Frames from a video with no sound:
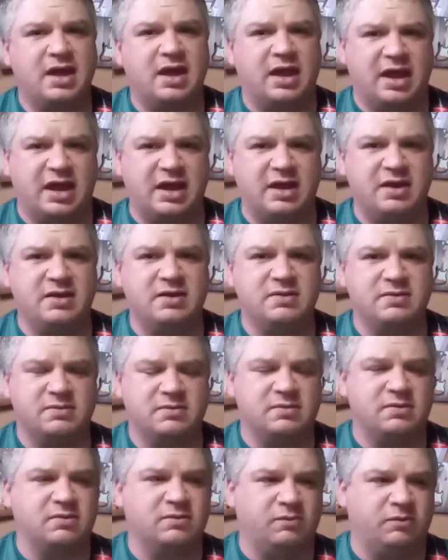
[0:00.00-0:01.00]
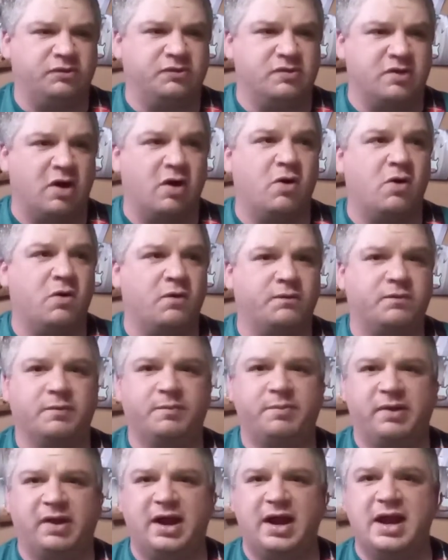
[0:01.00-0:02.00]
he was known for
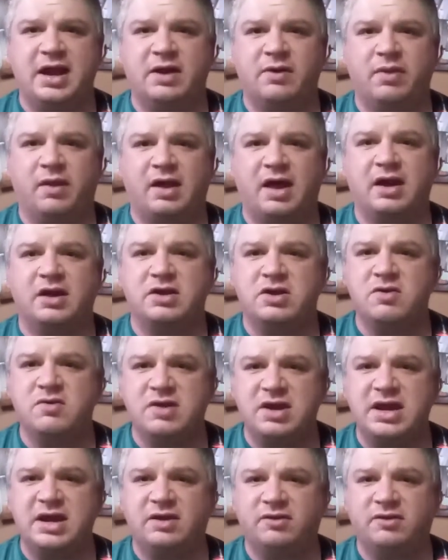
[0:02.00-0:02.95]
playing with a lot of unique